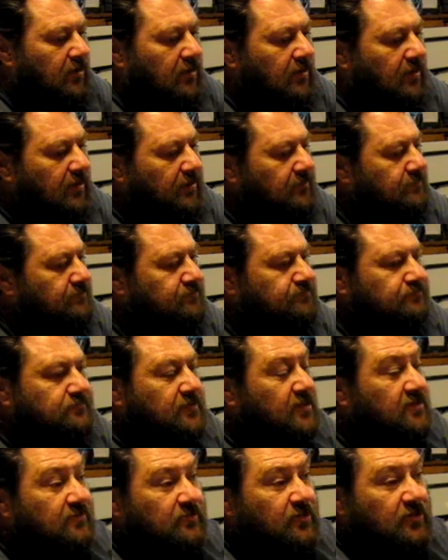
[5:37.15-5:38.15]
and
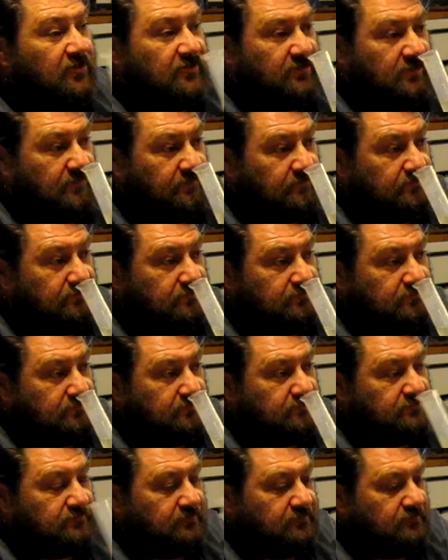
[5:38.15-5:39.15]
it smells
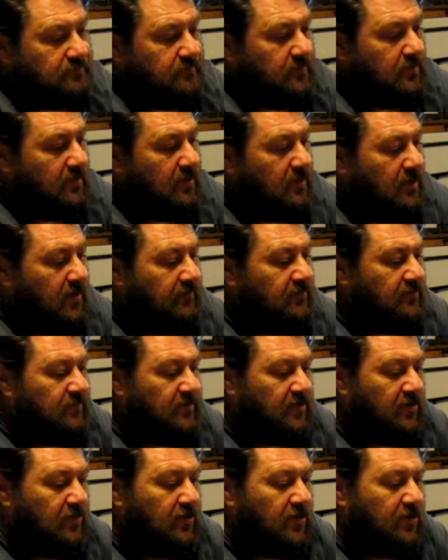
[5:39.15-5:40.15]
every
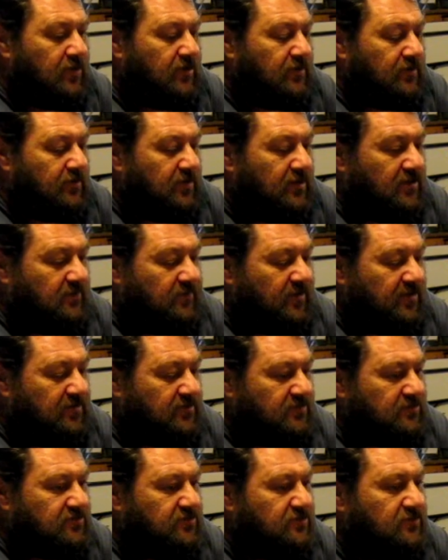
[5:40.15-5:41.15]
bit like you expect
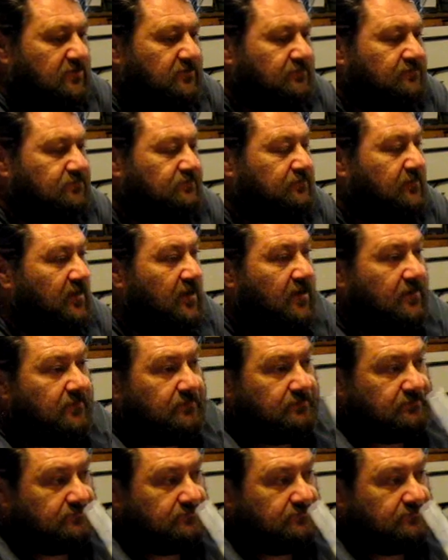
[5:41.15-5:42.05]
it to and